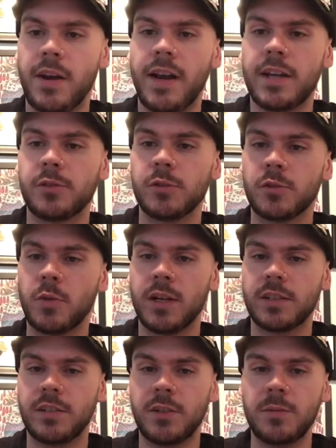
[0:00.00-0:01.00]
actual
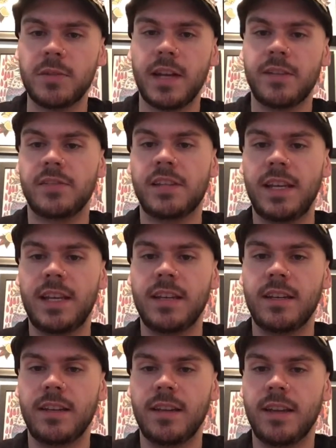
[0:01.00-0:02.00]
squonk tubes that I've seen,
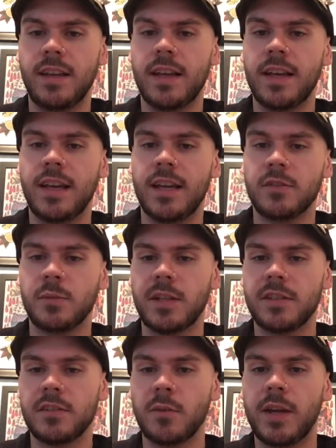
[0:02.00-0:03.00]
as
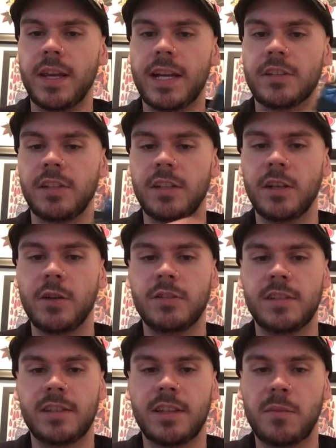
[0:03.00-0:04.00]
well as the way it actually loads
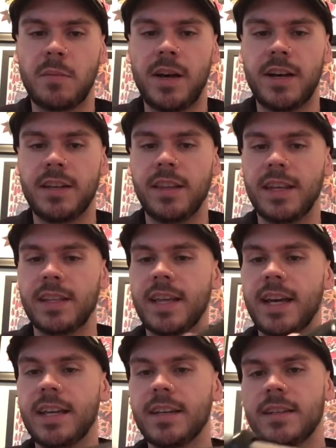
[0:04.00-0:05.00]
into the mod. Like
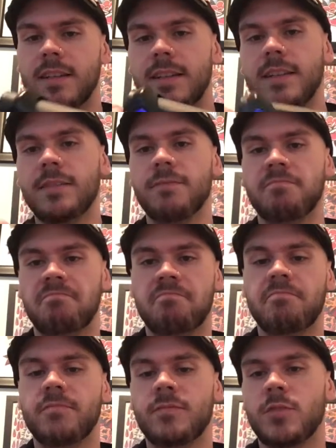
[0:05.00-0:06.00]
that,
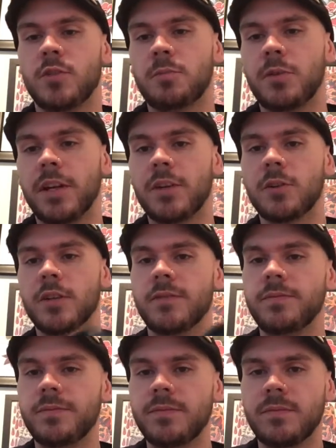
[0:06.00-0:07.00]
just pretty cool.
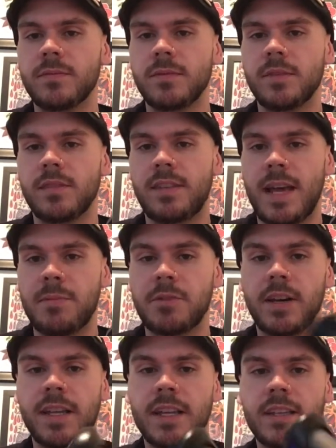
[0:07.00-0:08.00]
Snaps
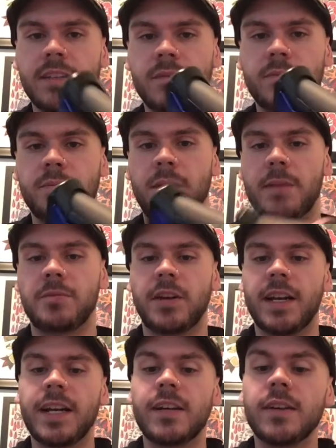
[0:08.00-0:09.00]
right in, pops
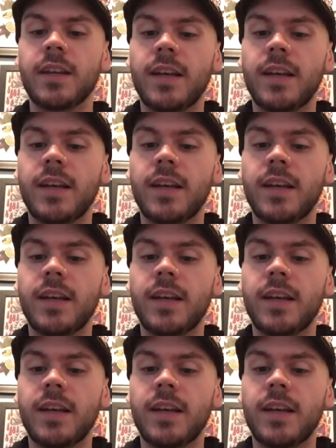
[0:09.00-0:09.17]
right out.